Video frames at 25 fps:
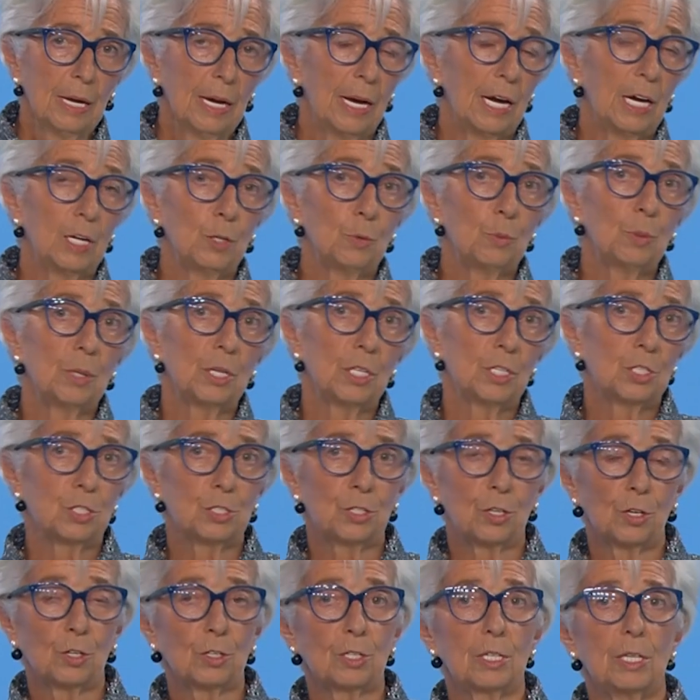and which
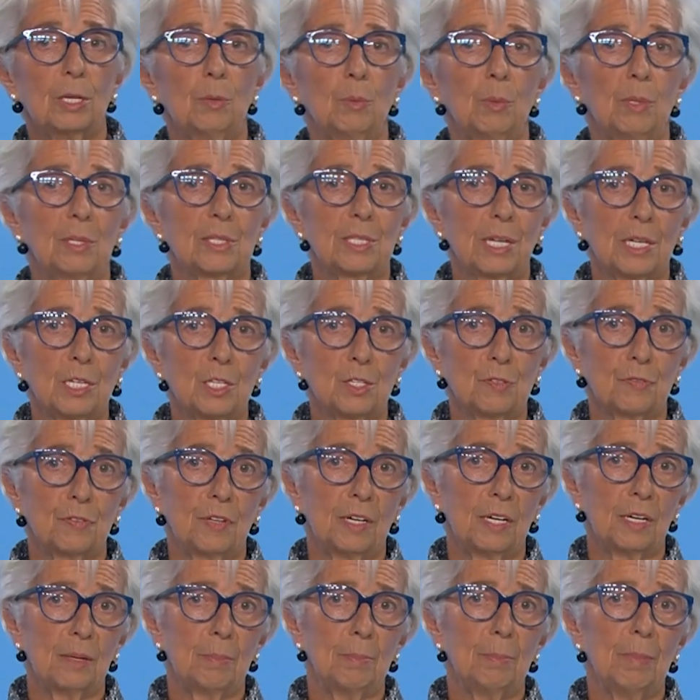certainly will
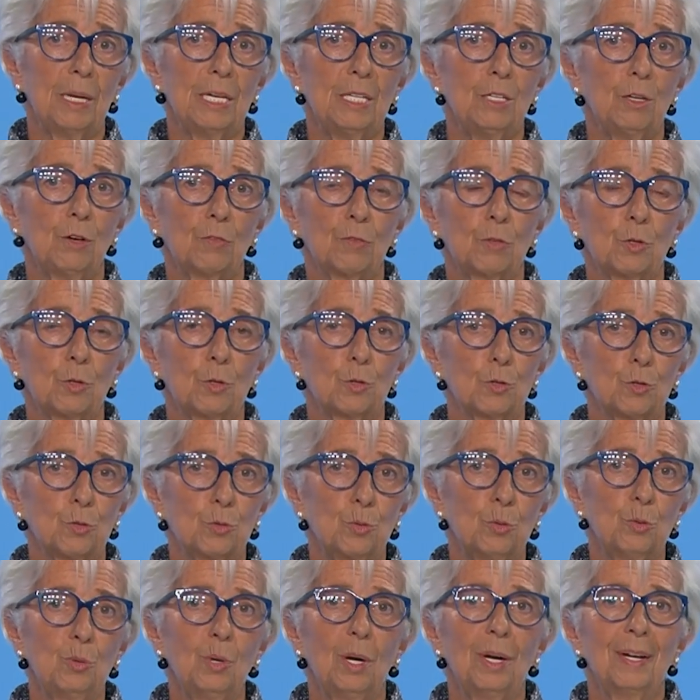satisfy many of those
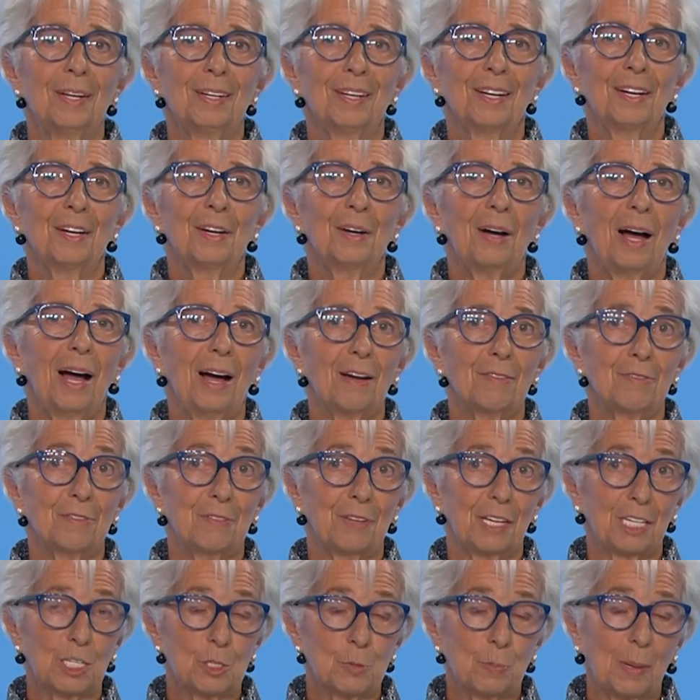who have
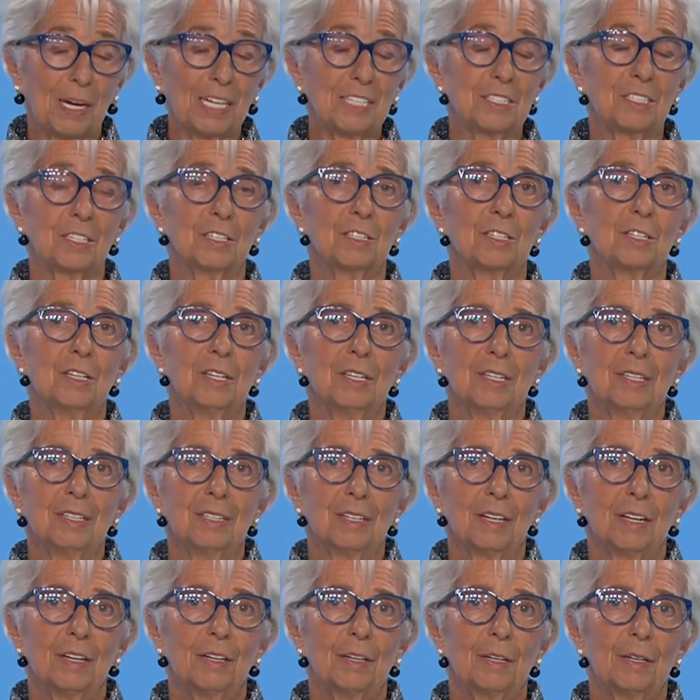expected
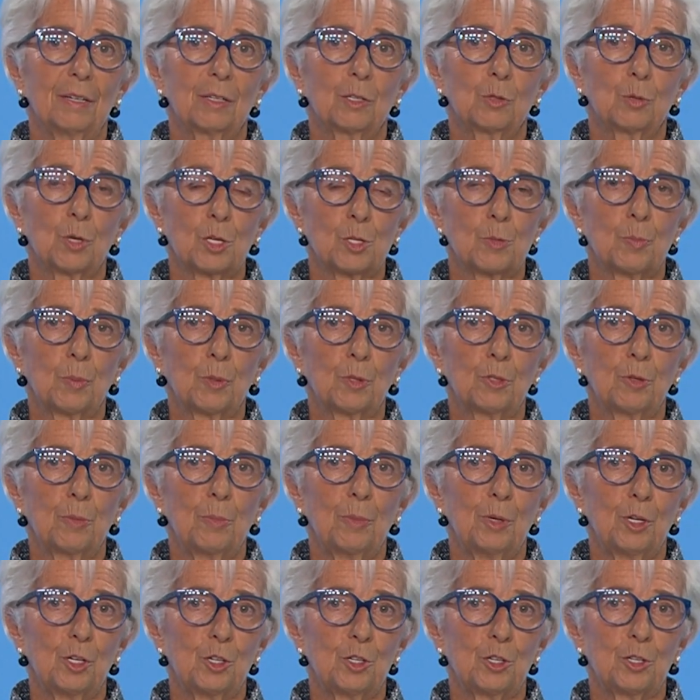cross-border
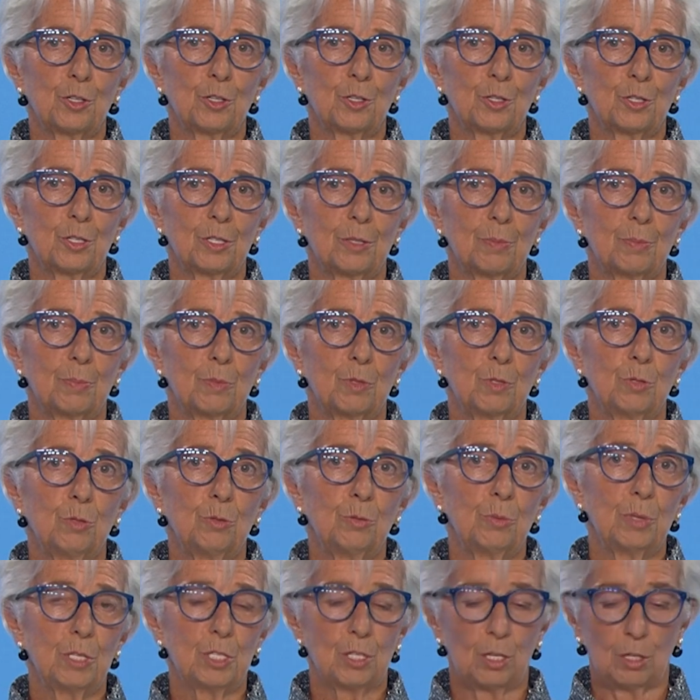mergers to
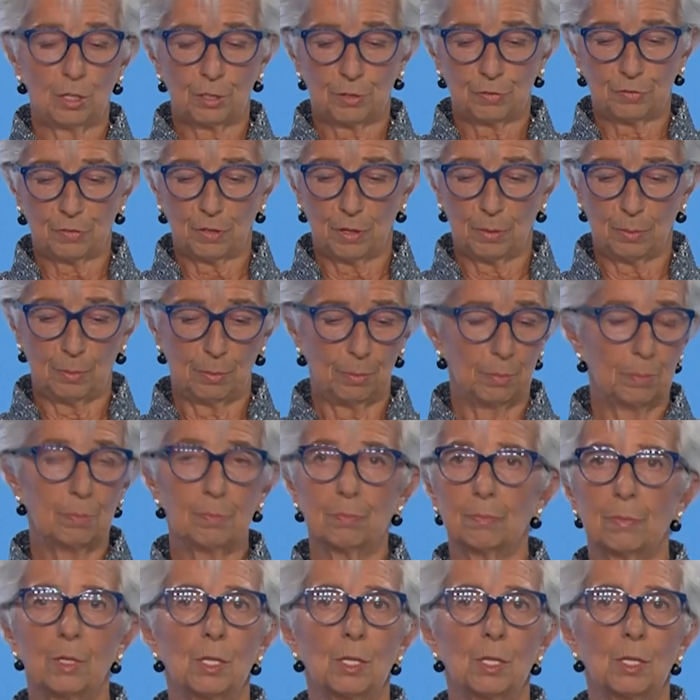result from,